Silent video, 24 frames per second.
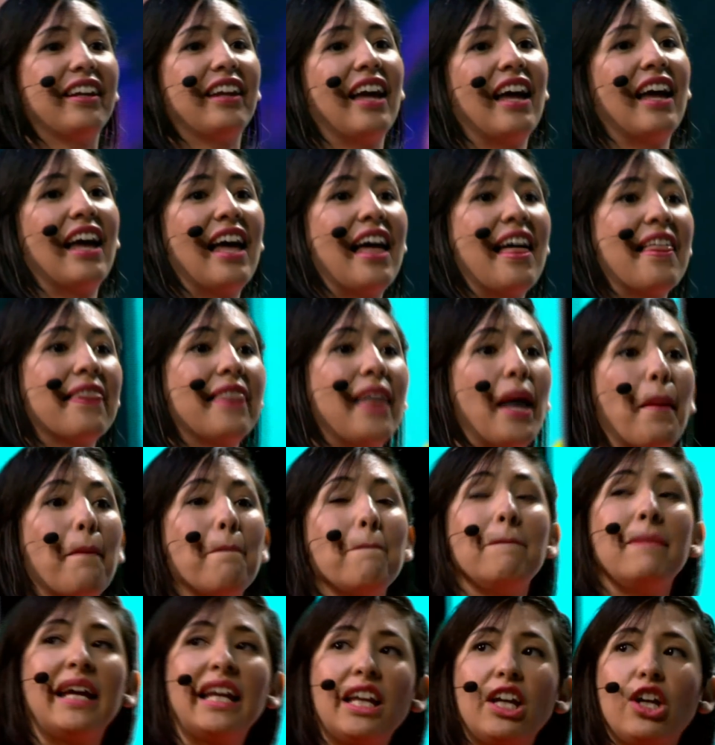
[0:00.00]
that
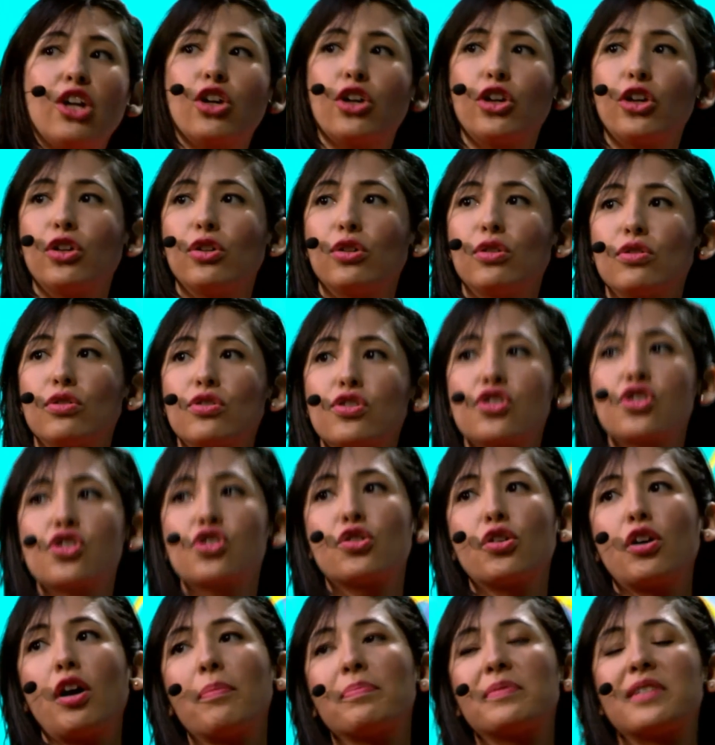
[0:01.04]
many girls dropped
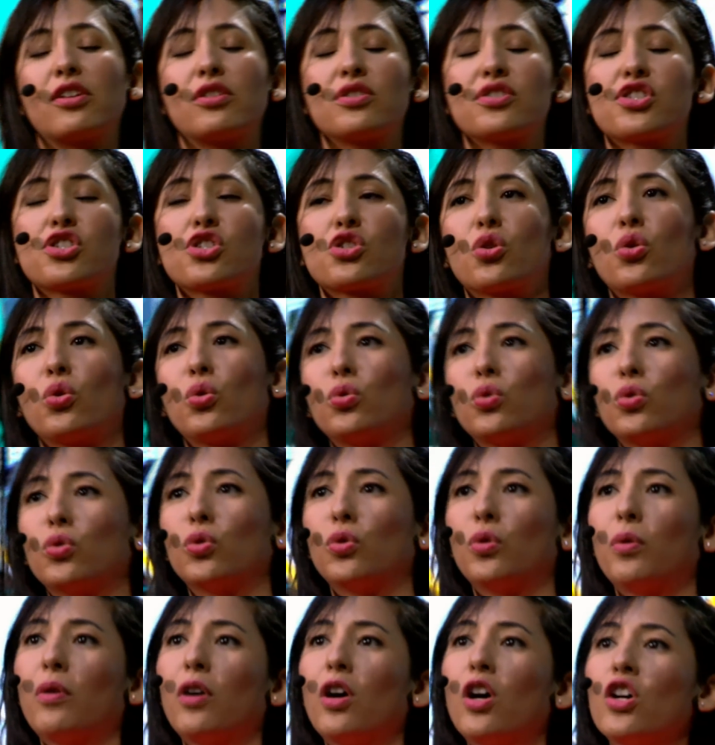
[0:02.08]
out of school
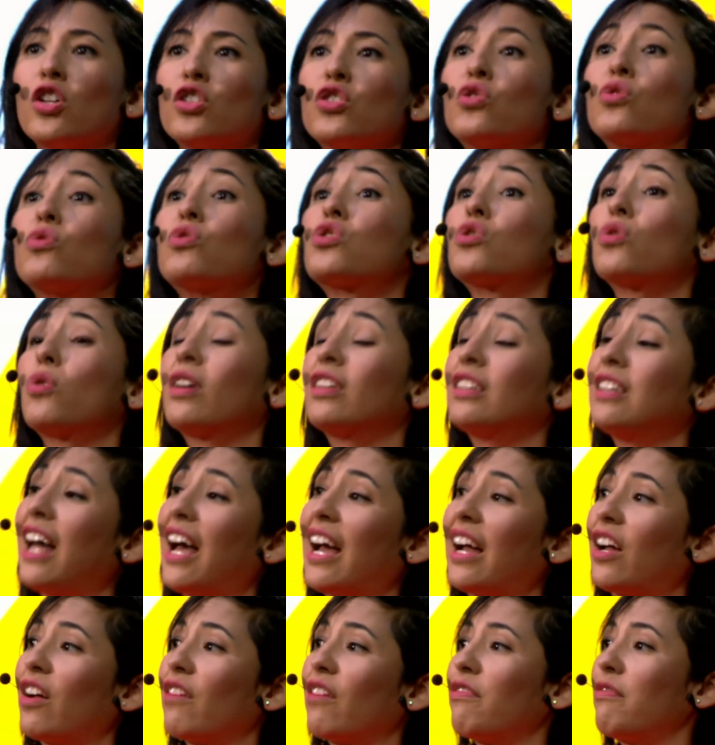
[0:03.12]
due to a lack
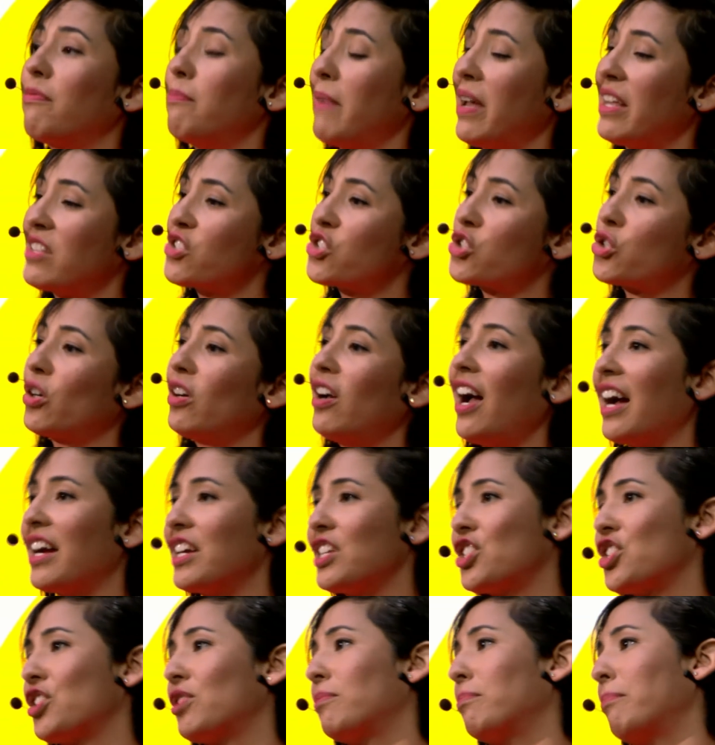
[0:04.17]
of menstrual
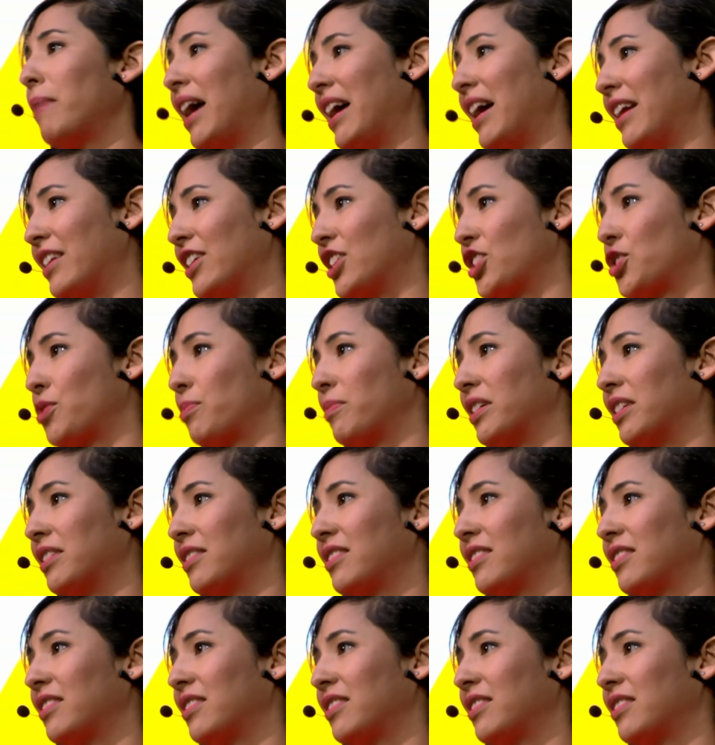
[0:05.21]
hygiene management